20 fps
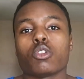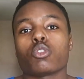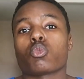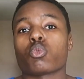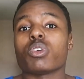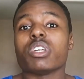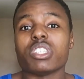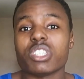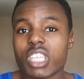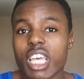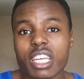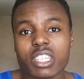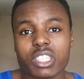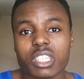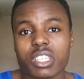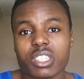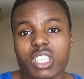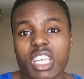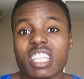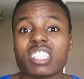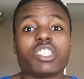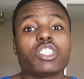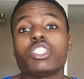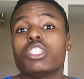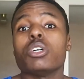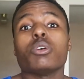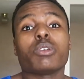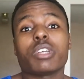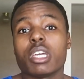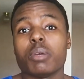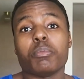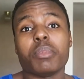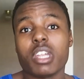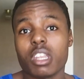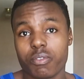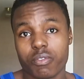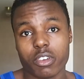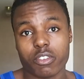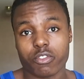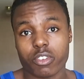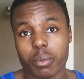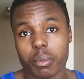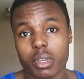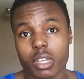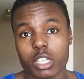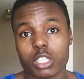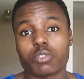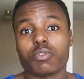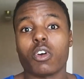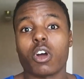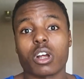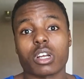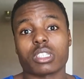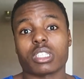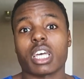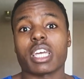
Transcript: three sessions and still get benefit from it as far as